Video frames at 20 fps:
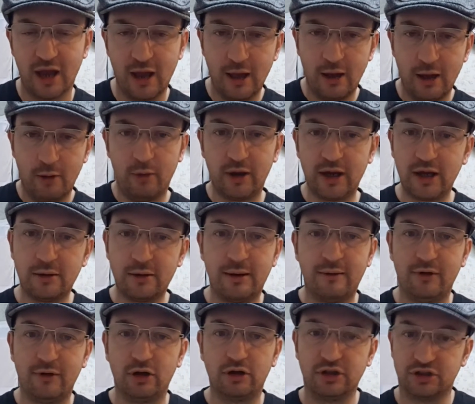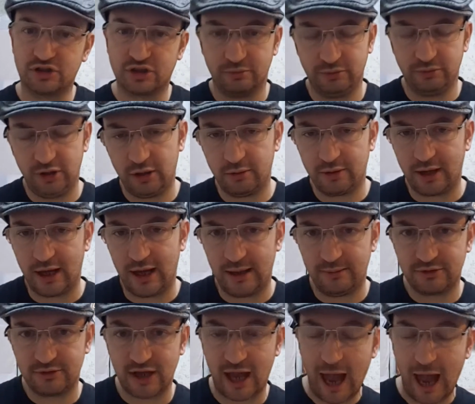We're going to have a look at some new games,